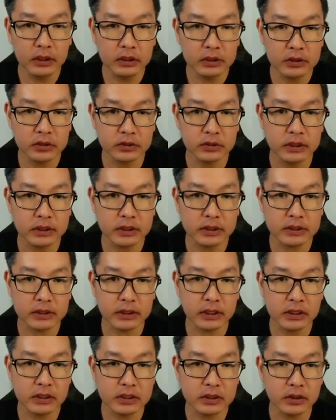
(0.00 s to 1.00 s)
So just
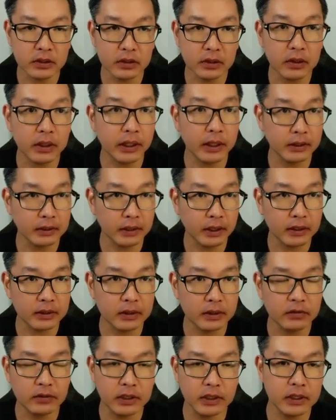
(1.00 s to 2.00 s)
install and
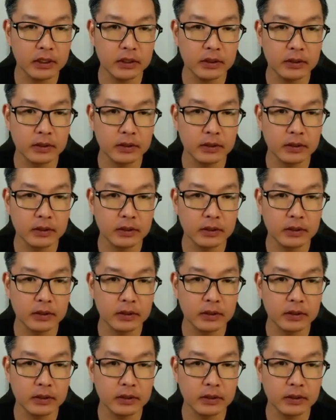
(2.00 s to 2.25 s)
activate it.